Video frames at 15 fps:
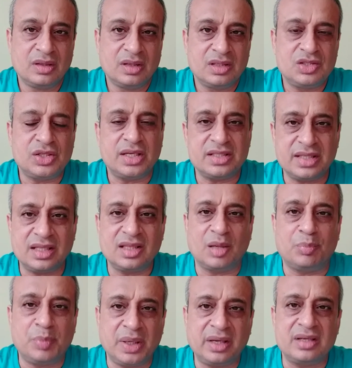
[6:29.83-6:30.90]
Chasing the
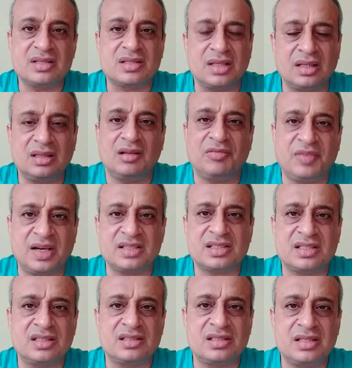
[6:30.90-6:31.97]
biggest and the
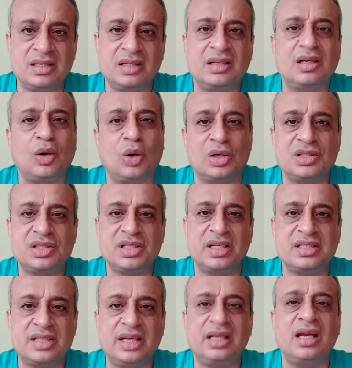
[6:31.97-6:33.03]
fastest deer or
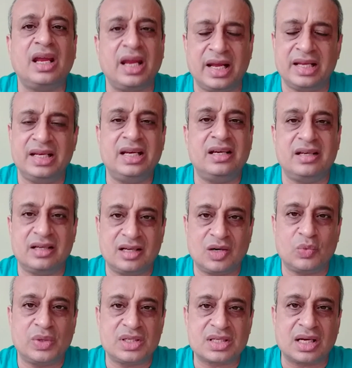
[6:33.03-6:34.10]
chasing any deer
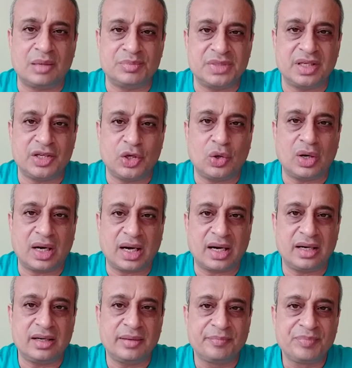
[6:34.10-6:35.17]
which comes in your
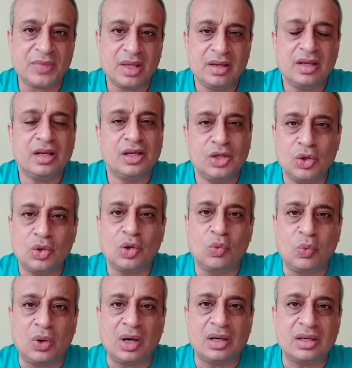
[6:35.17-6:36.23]
hand? You know
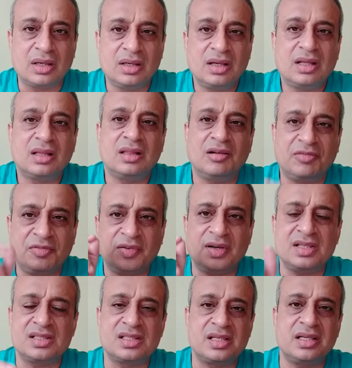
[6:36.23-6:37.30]
what? The
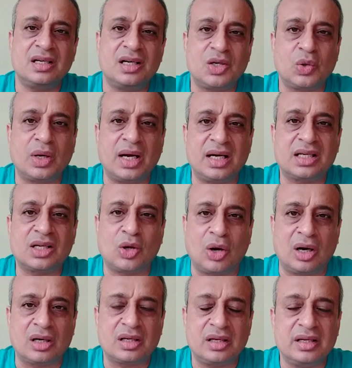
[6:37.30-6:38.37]
first deer to get
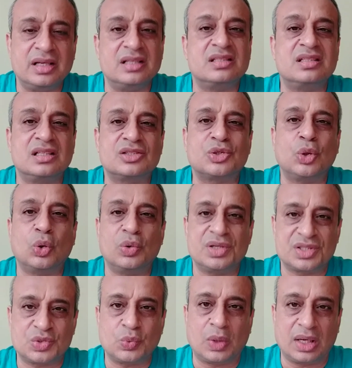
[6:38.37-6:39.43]
caught is the
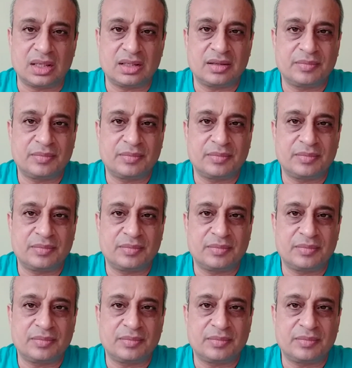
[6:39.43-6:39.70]
slowest one.